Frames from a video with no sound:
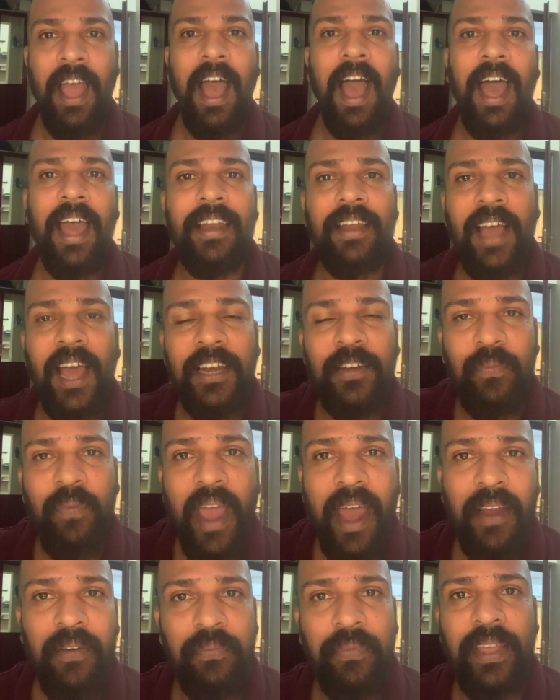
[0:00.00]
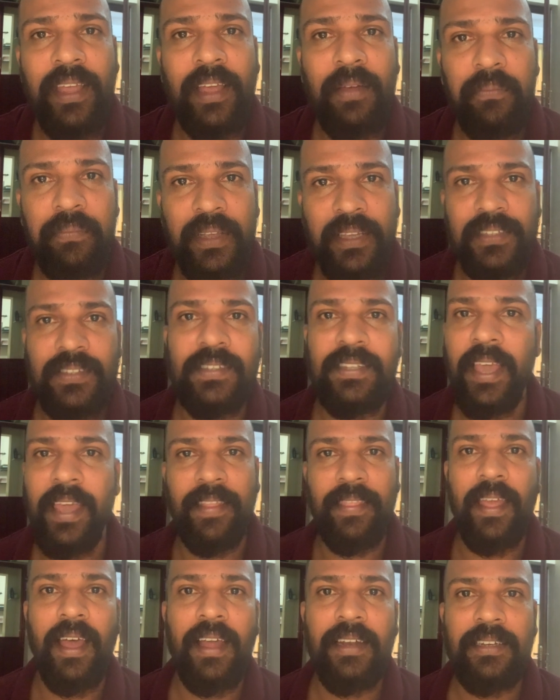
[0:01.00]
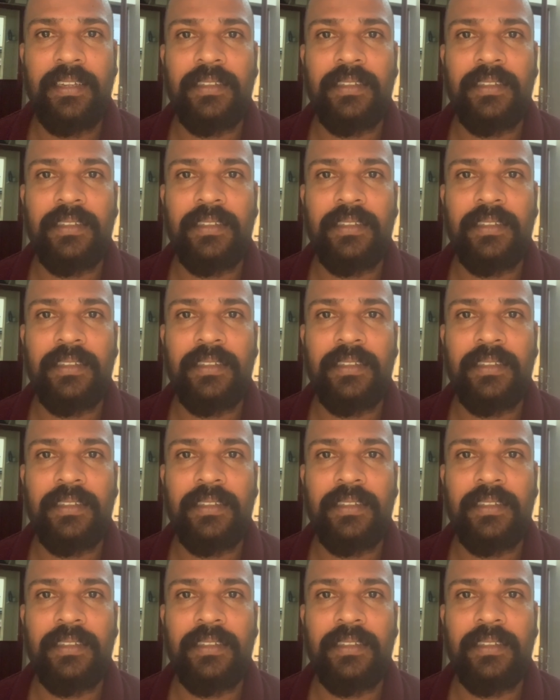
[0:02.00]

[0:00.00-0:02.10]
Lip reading: And where we say that,